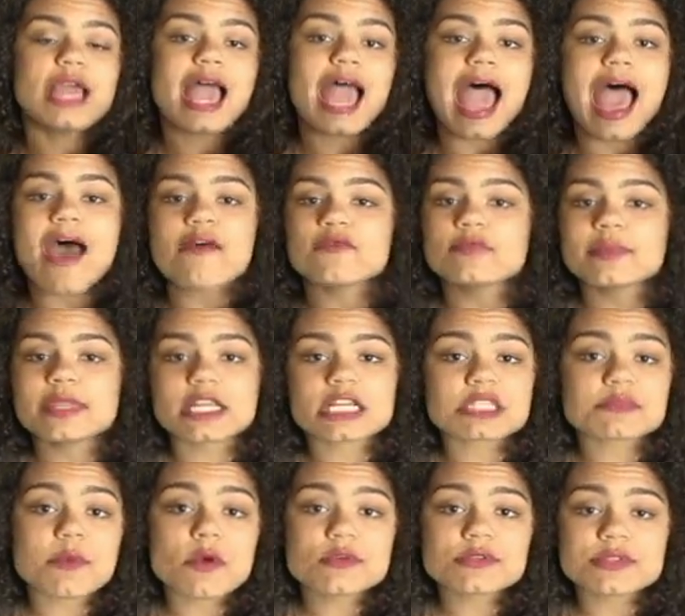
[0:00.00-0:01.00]
haven't been
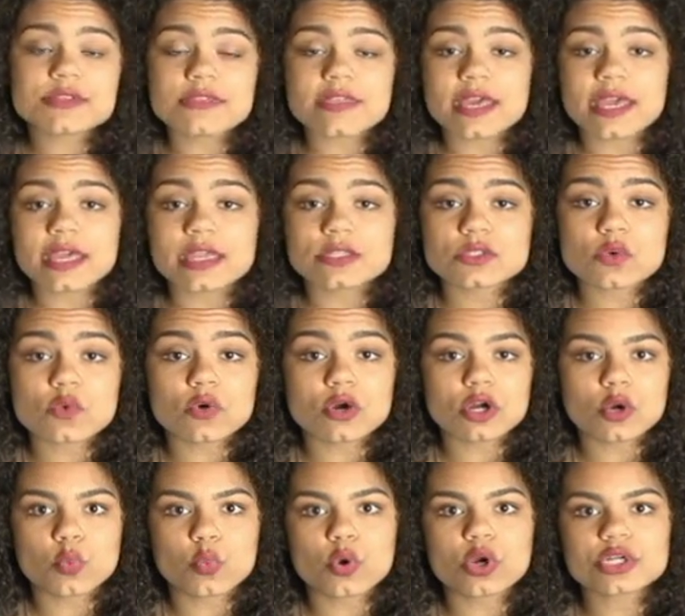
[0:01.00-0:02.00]
exposed to things
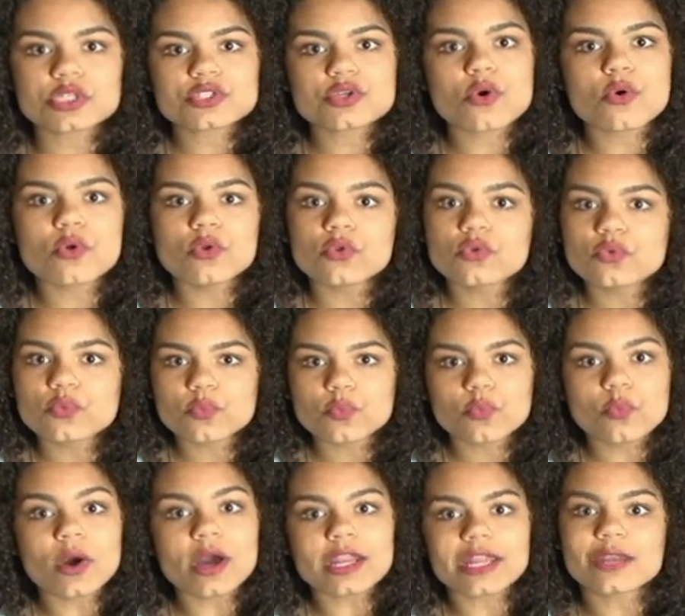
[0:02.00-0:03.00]
or weren't told
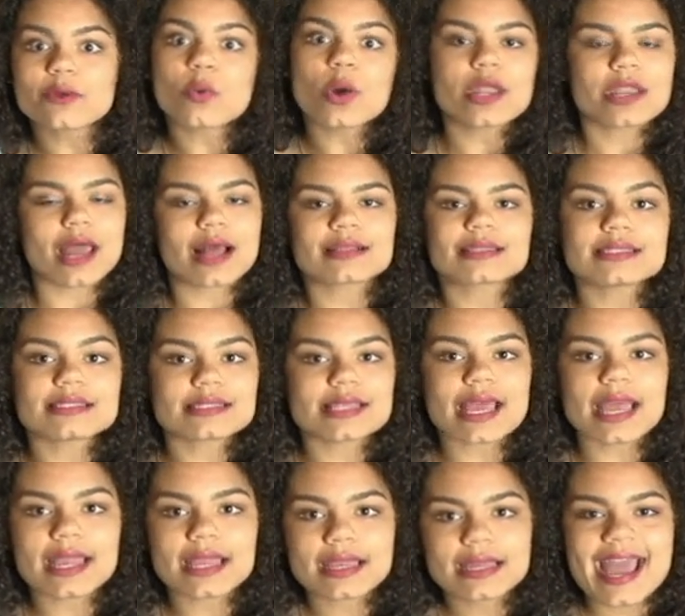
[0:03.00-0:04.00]
what and what not to
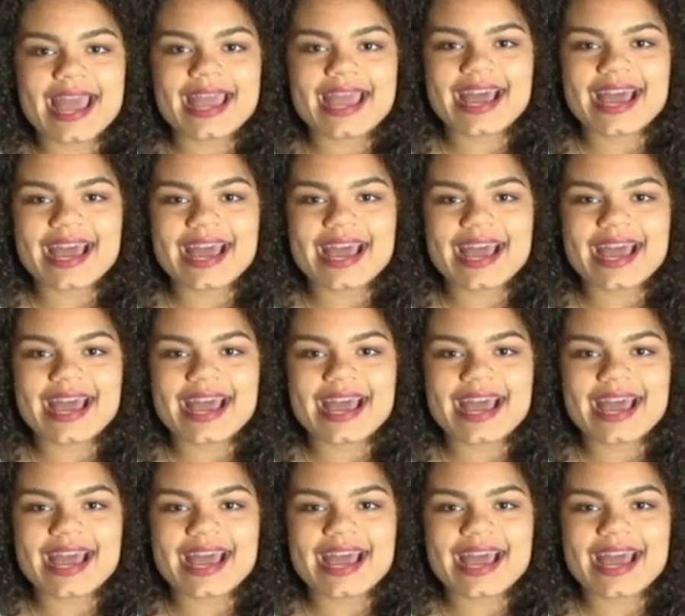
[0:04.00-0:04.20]
say.